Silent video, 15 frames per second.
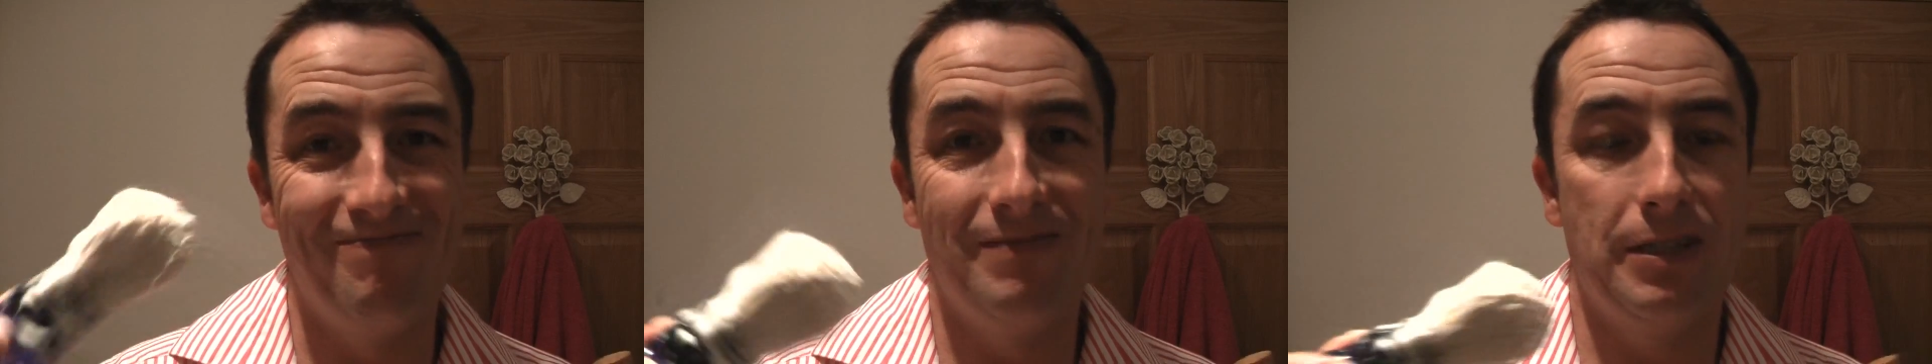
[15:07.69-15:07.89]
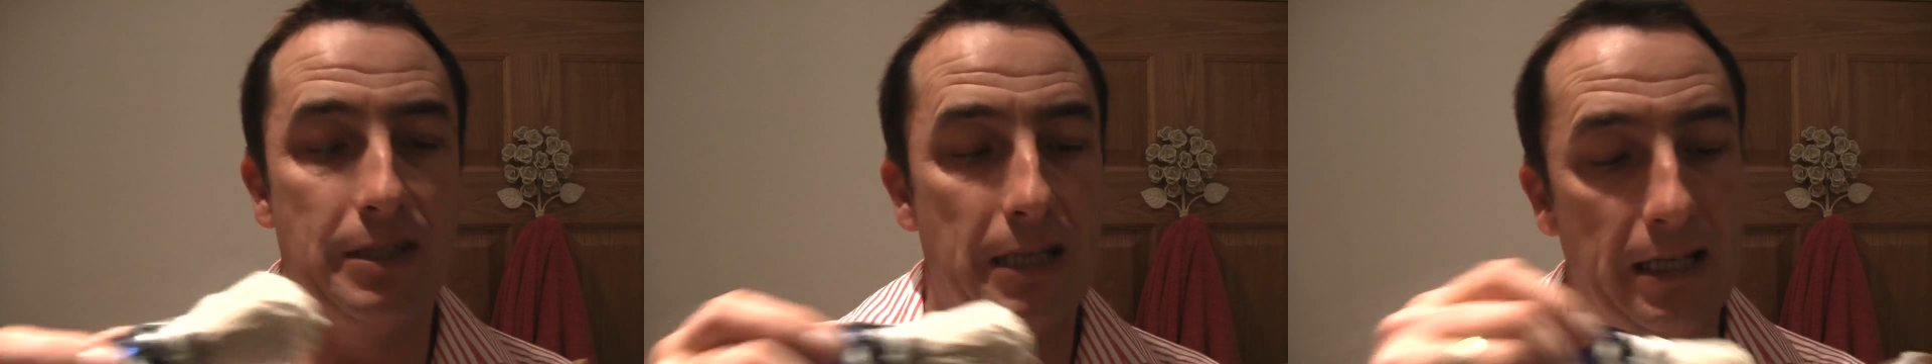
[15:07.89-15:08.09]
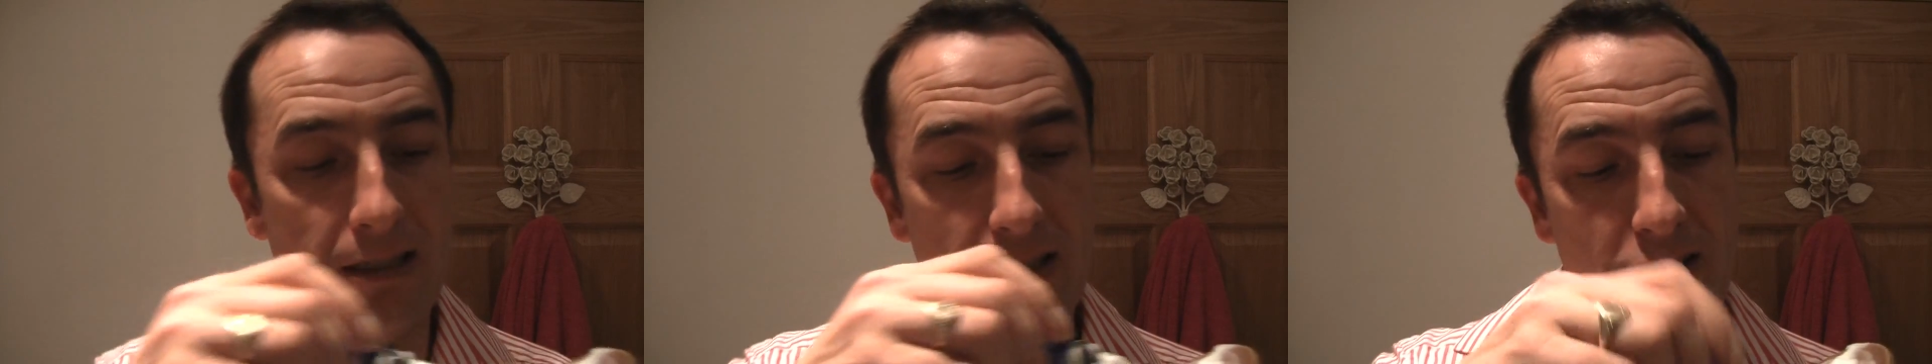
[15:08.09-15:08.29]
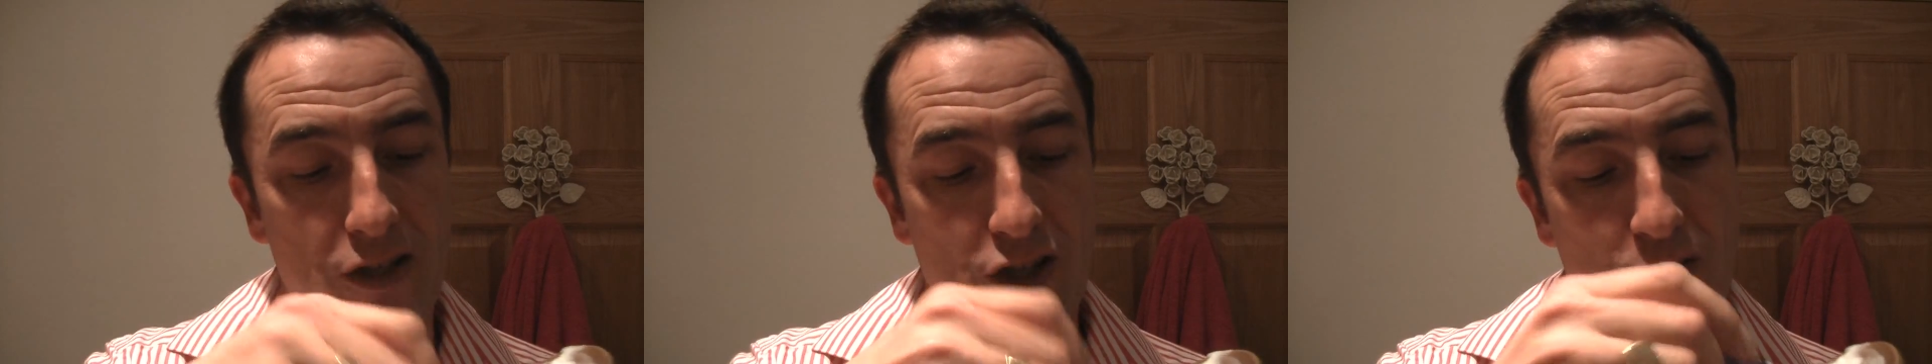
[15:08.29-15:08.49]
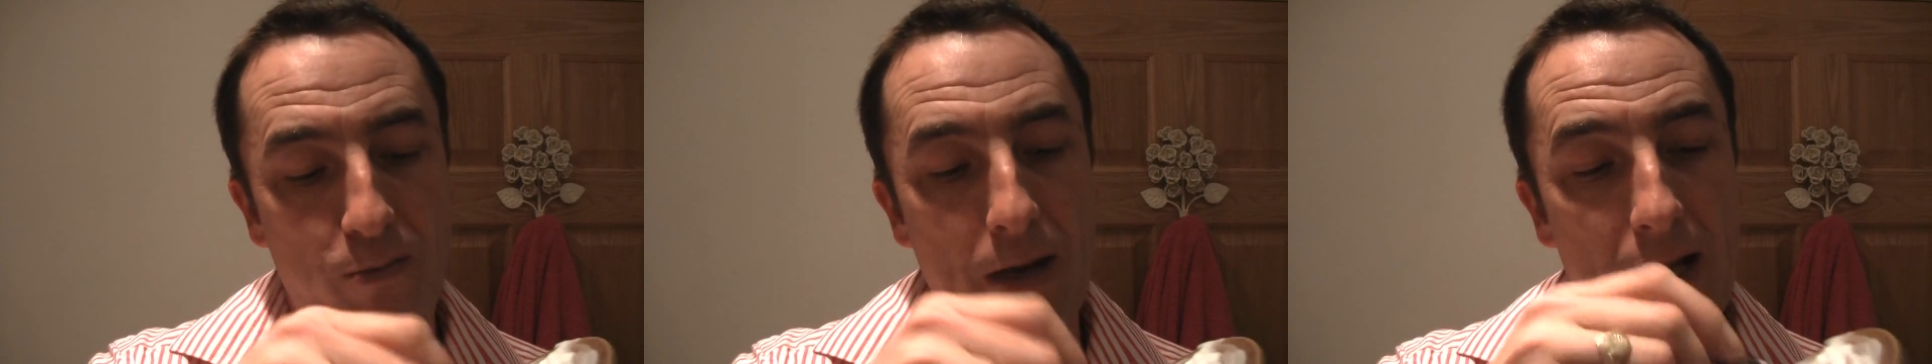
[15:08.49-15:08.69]
Started to
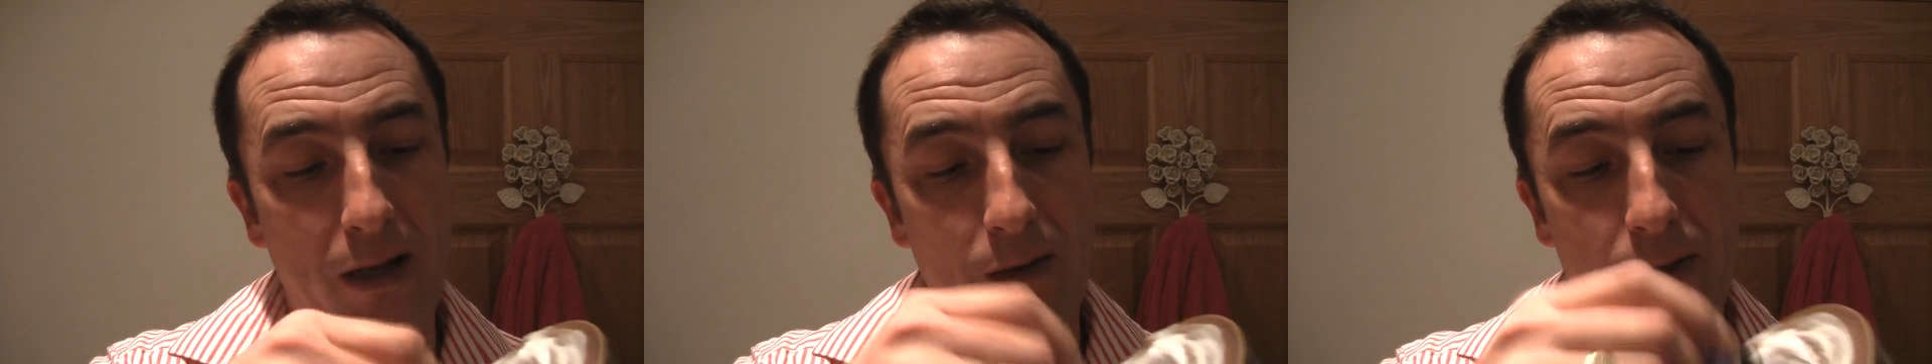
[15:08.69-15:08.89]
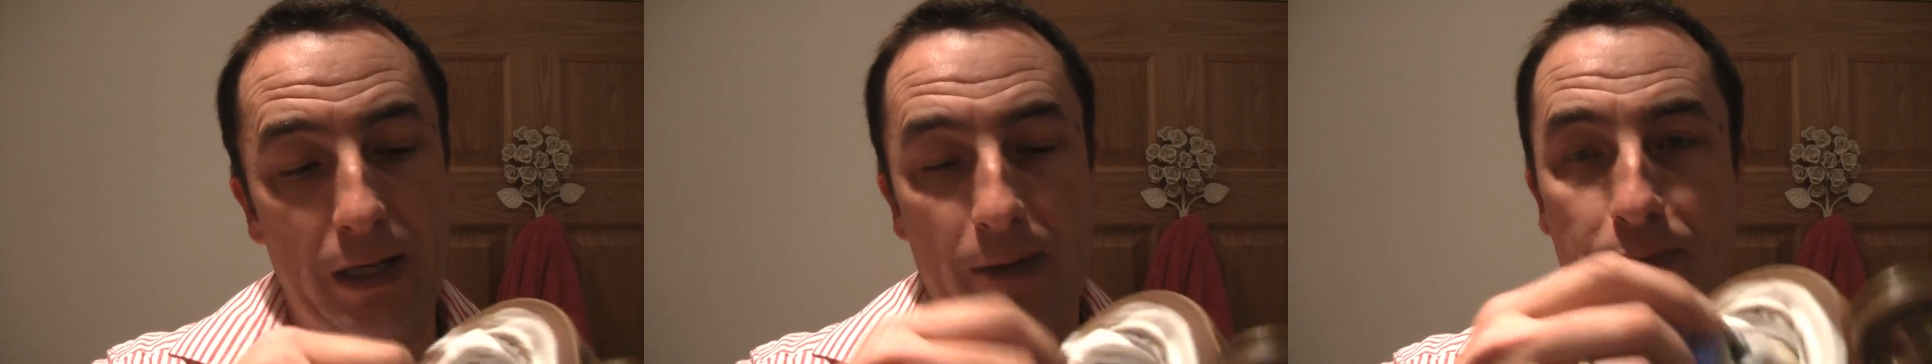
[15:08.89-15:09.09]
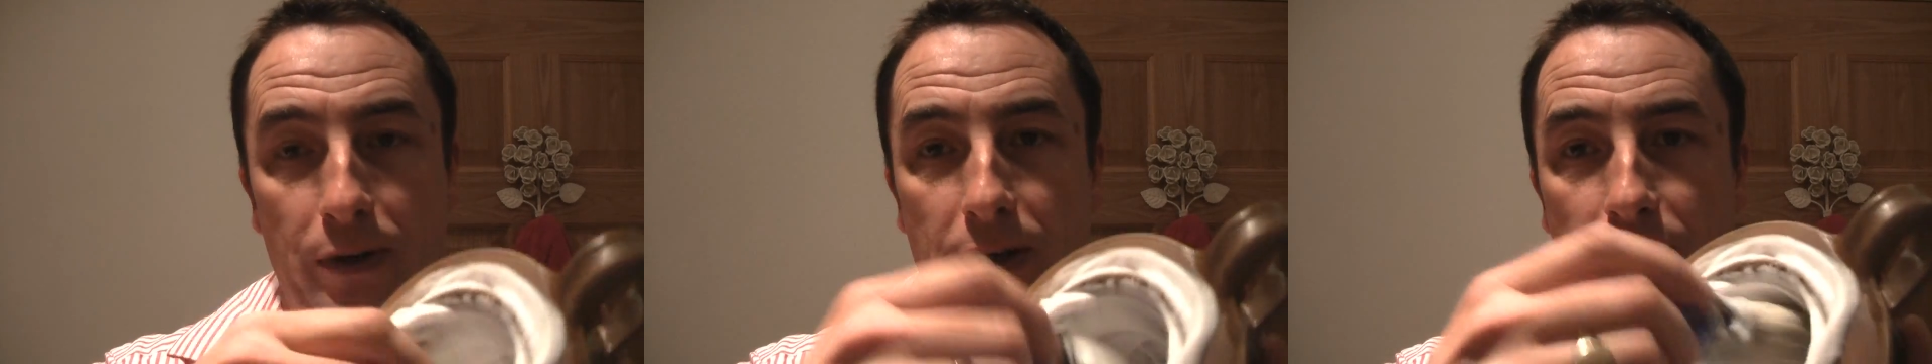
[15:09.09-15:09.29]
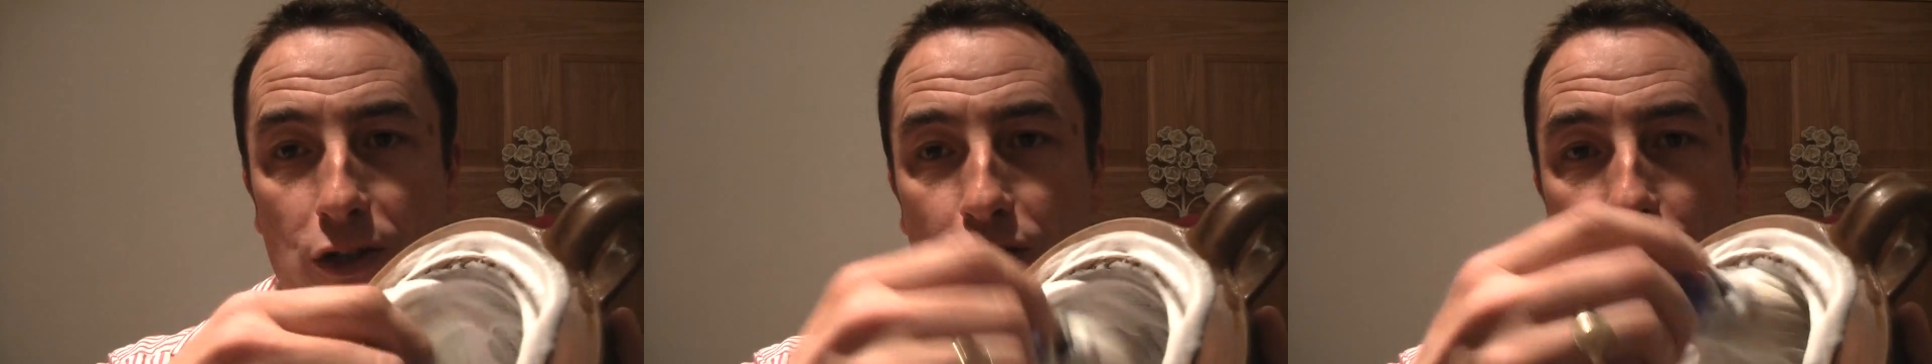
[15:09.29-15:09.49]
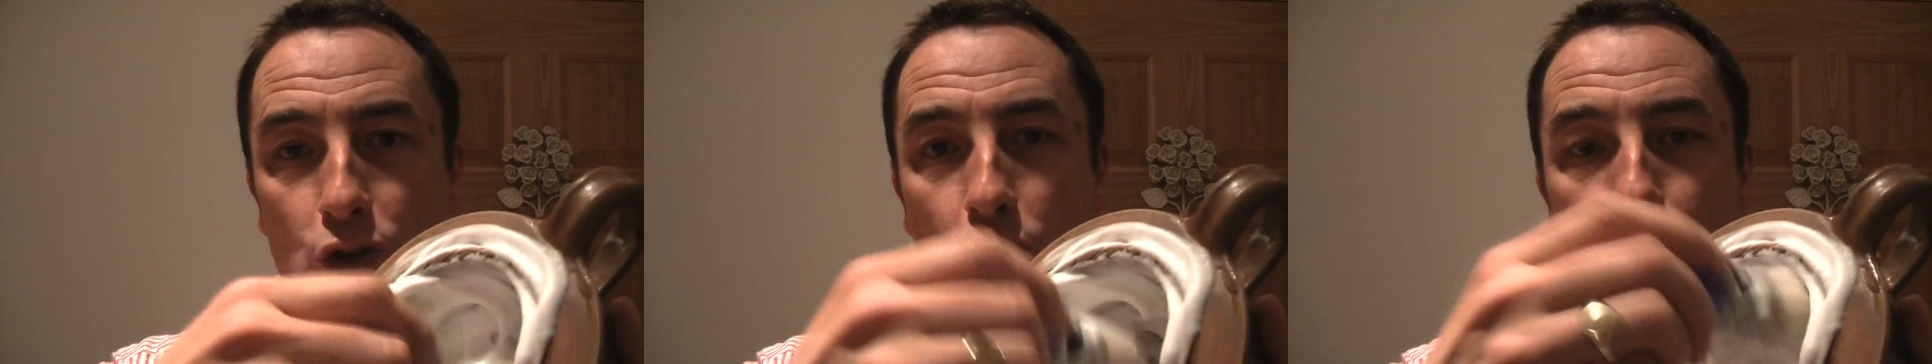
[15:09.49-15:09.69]
smell when I put it in the
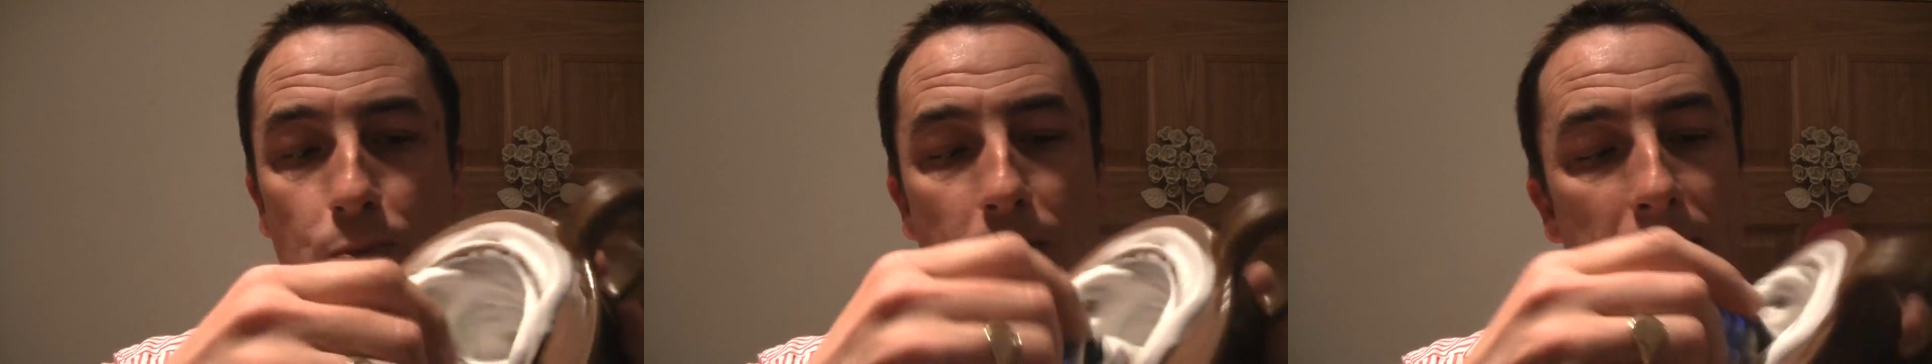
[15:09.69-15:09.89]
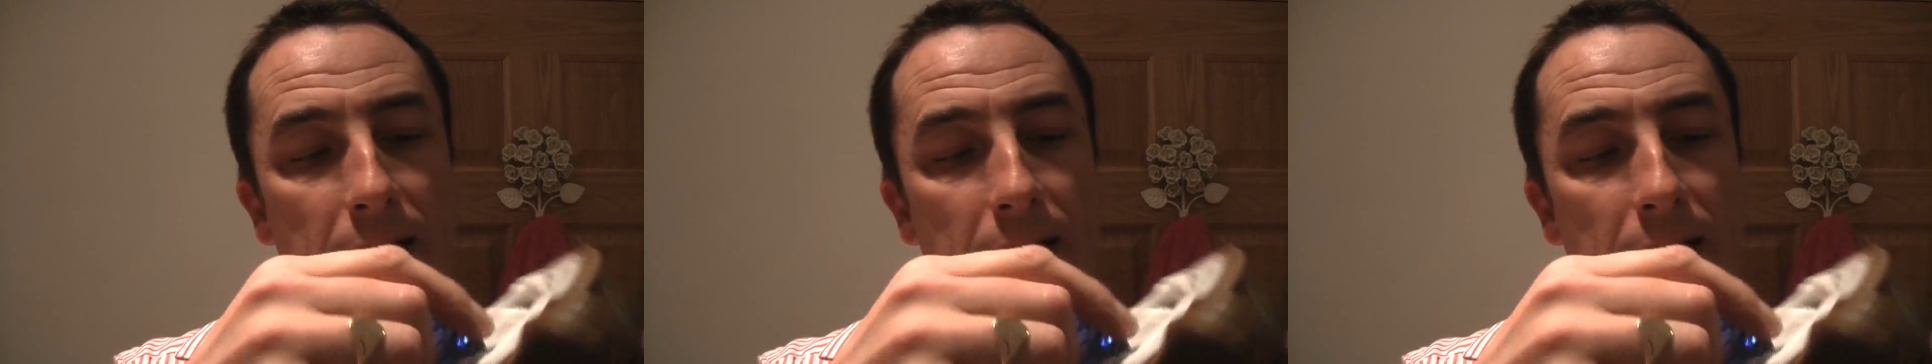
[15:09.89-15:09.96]
soap.